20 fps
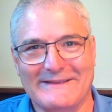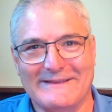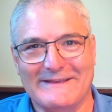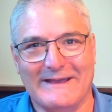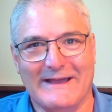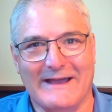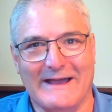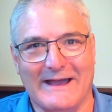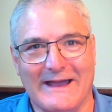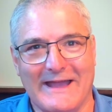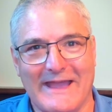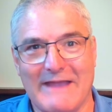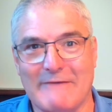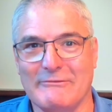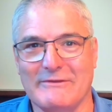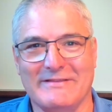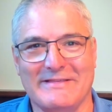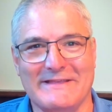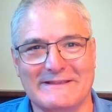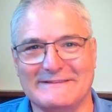
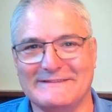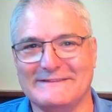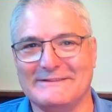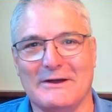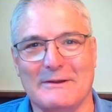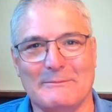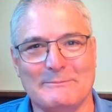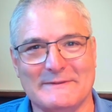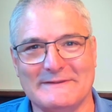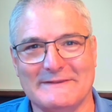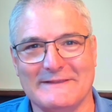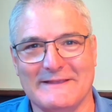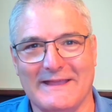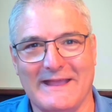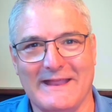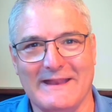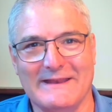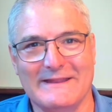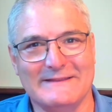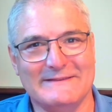everything stops,
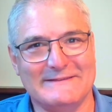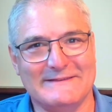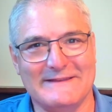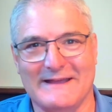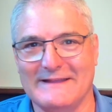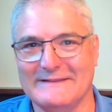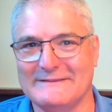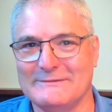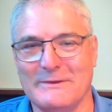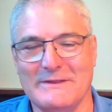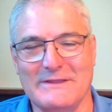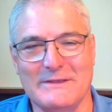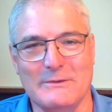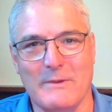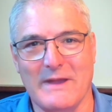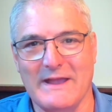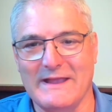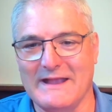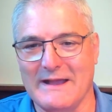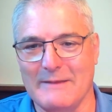and it starts when you
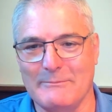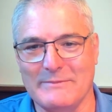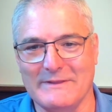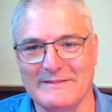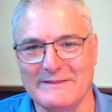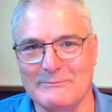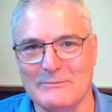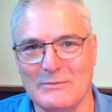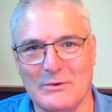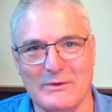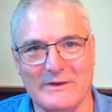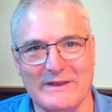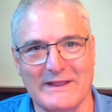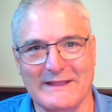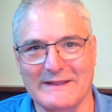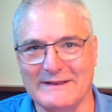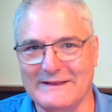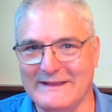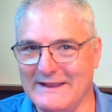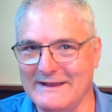wake up in the morning
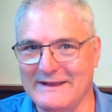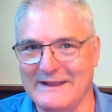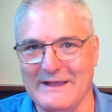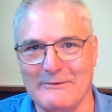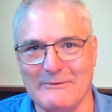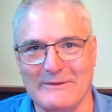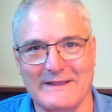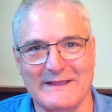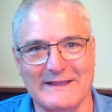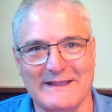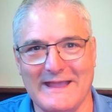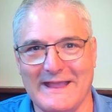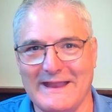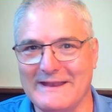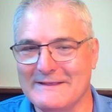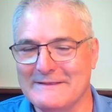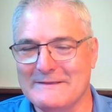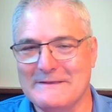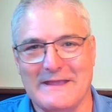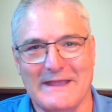and get going again.
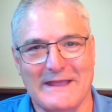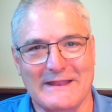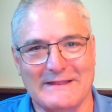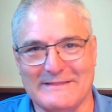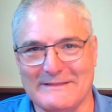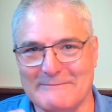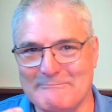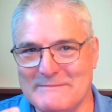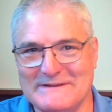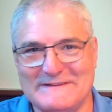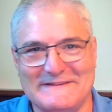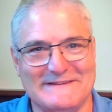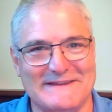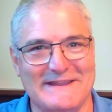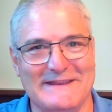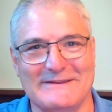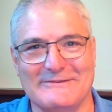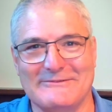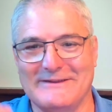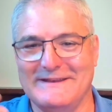The
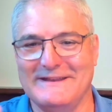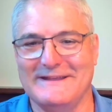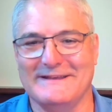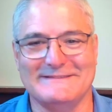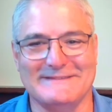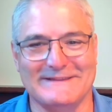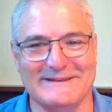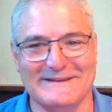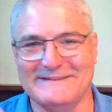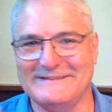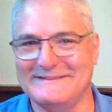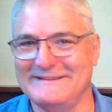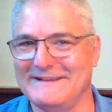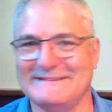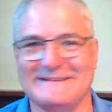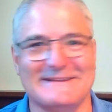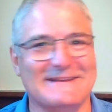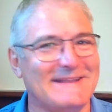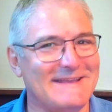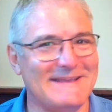machinery doesn't
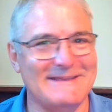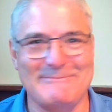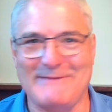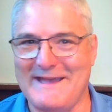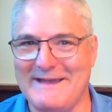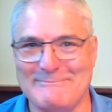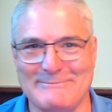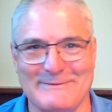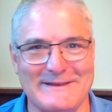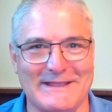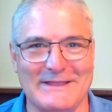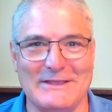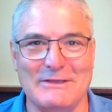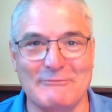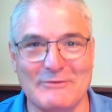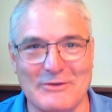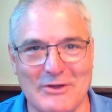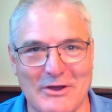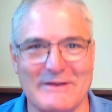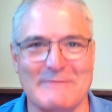keep happening.
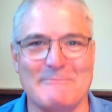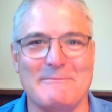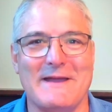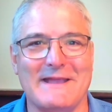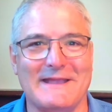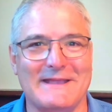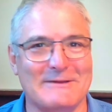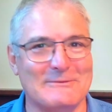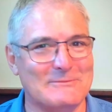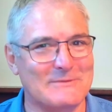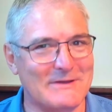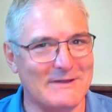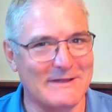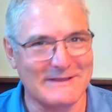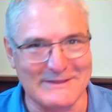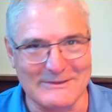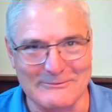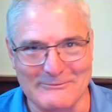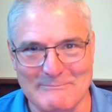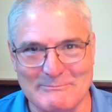You've got to make it
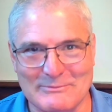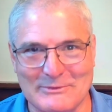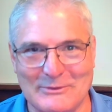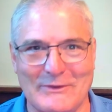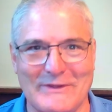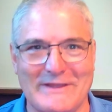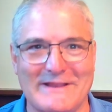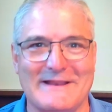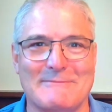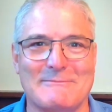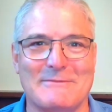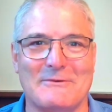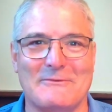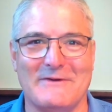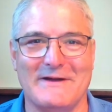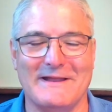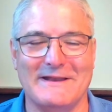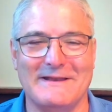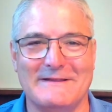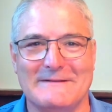work. You're employee number
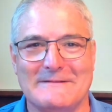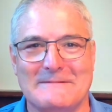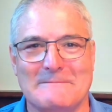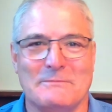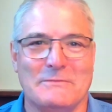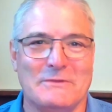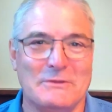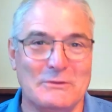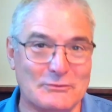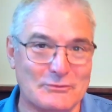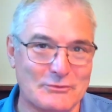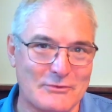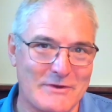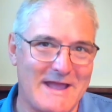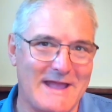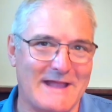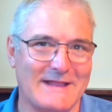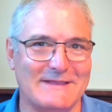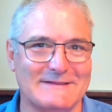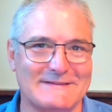one. You
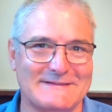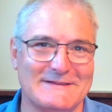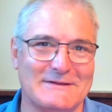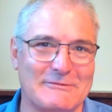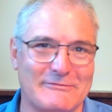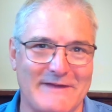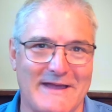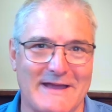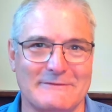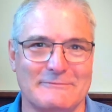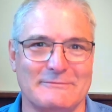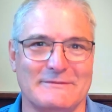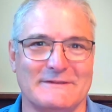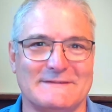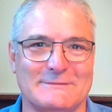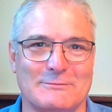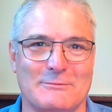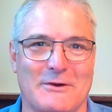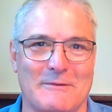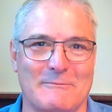drag yourself out of the
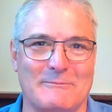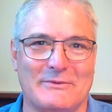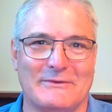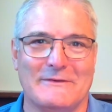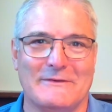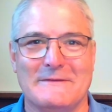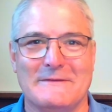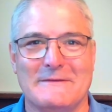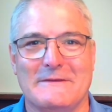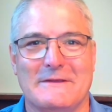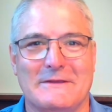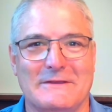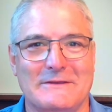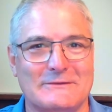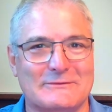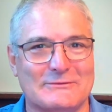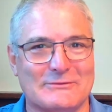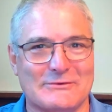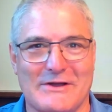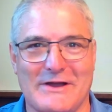swamp. You
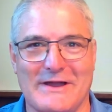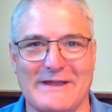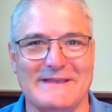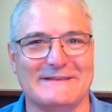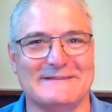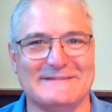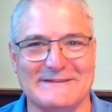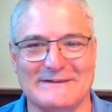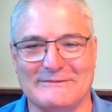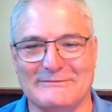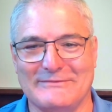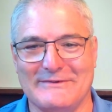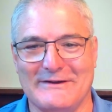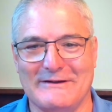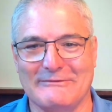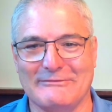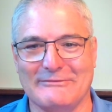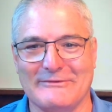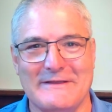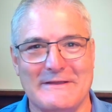dry yourself
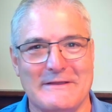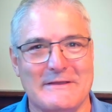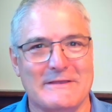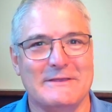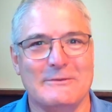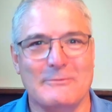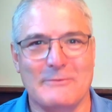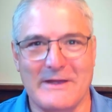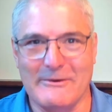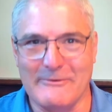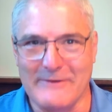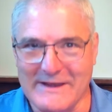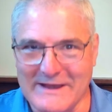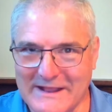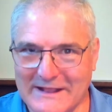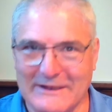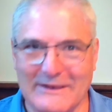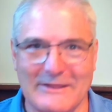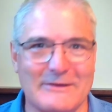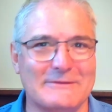off. You wear any
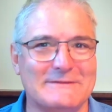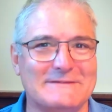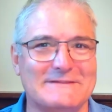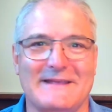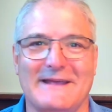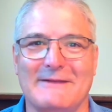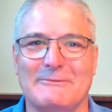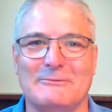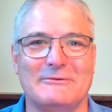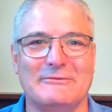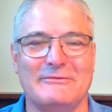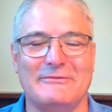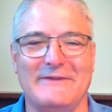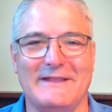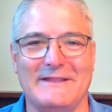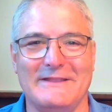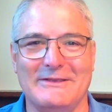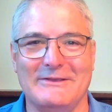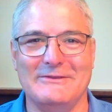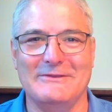clothes that will
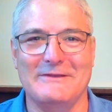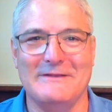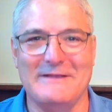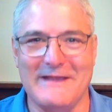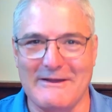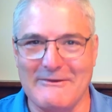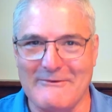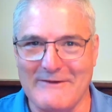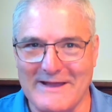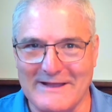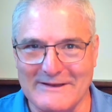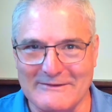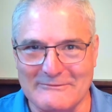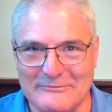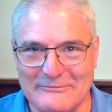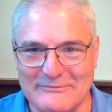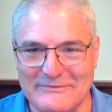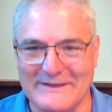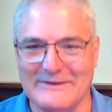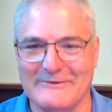fit you. You go out and
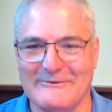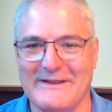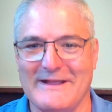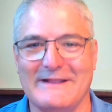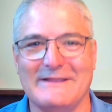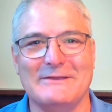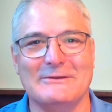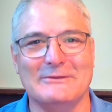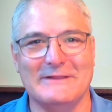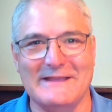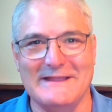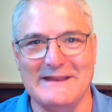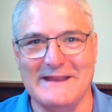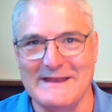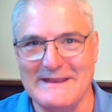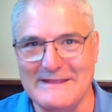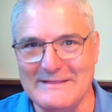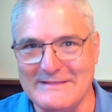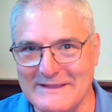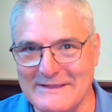figure out. You'll eat
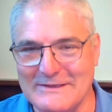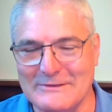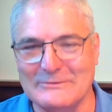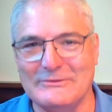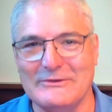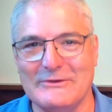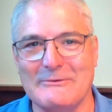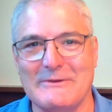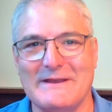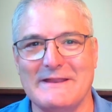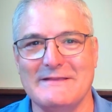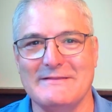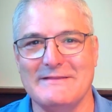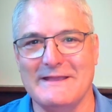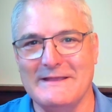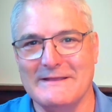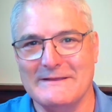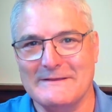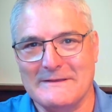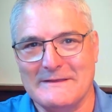anything. You'll do
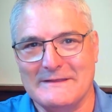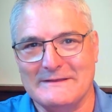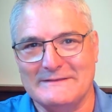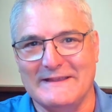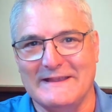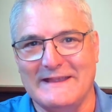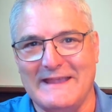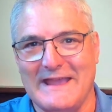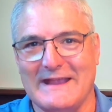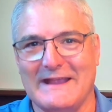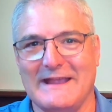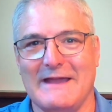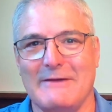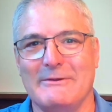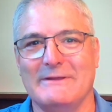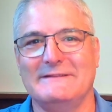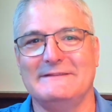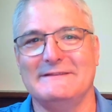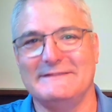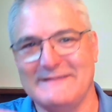anything to get
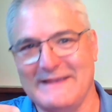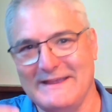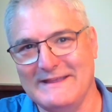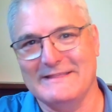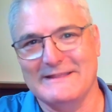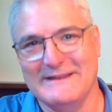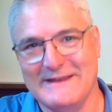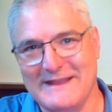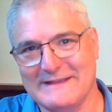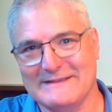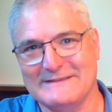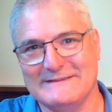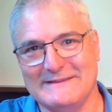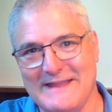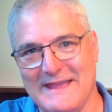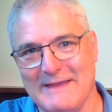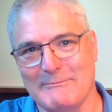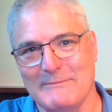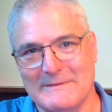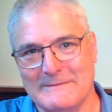going, to take the next
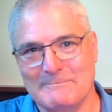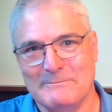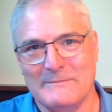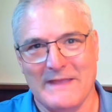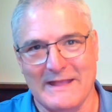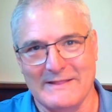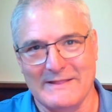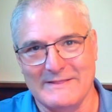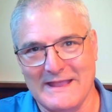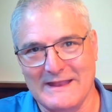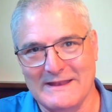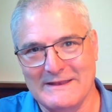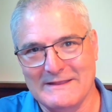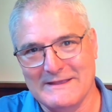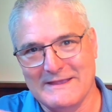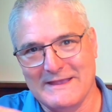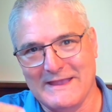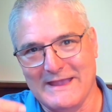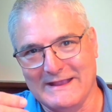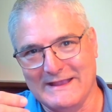step. And then
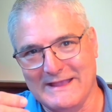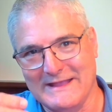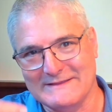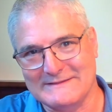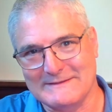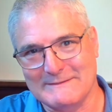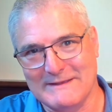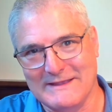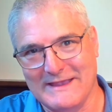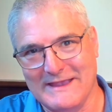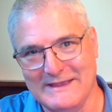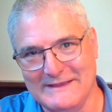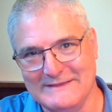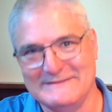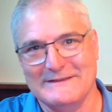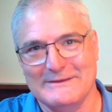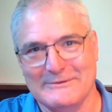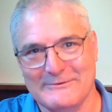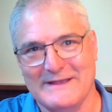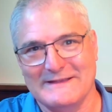it gets
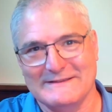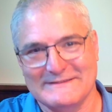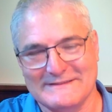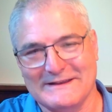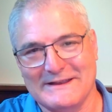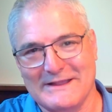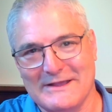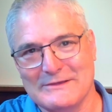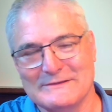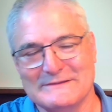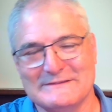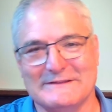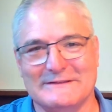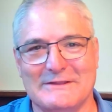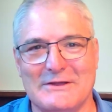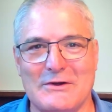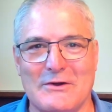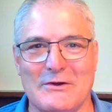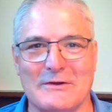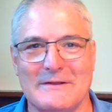easier as it goes
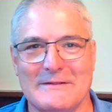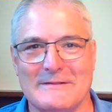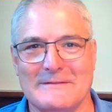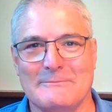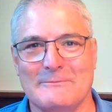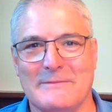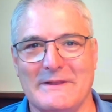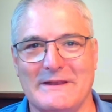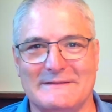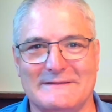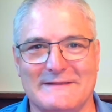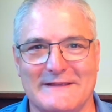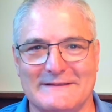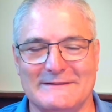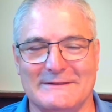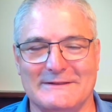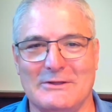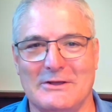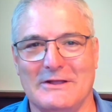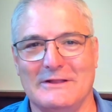along. But it takes a
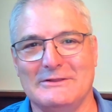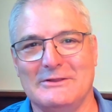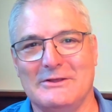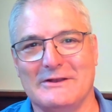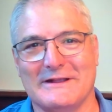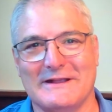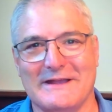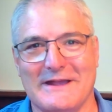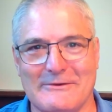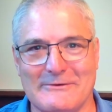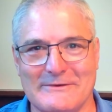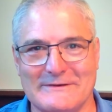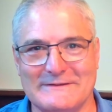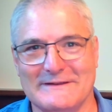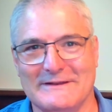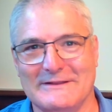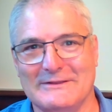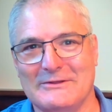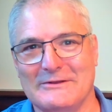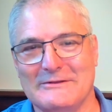lot of courage and
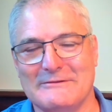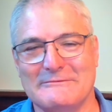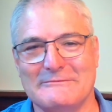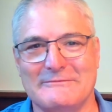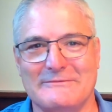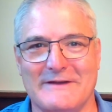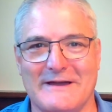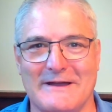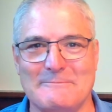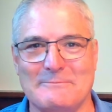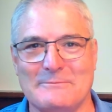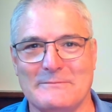a lot of a